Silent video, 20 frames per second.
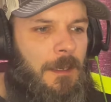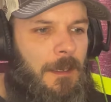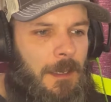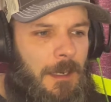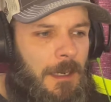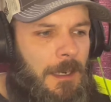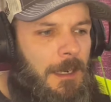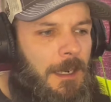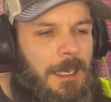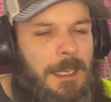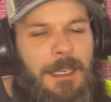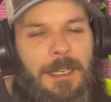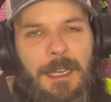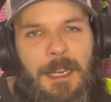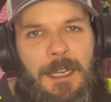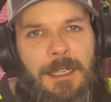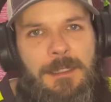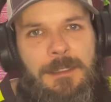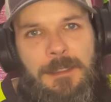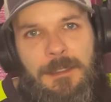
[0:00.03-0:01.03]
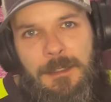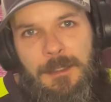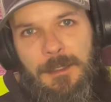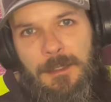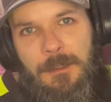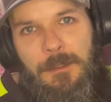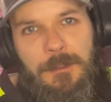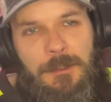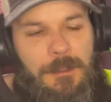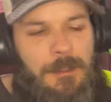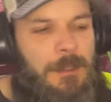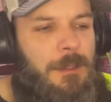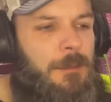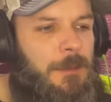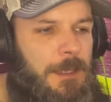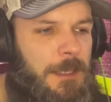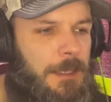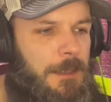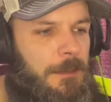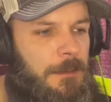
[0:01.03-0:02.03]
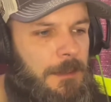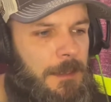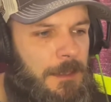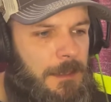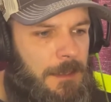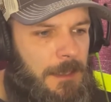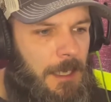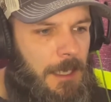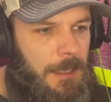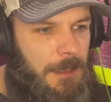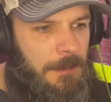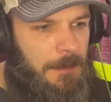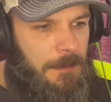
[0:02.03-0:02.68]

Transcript: Alright guys, usually we do these kind of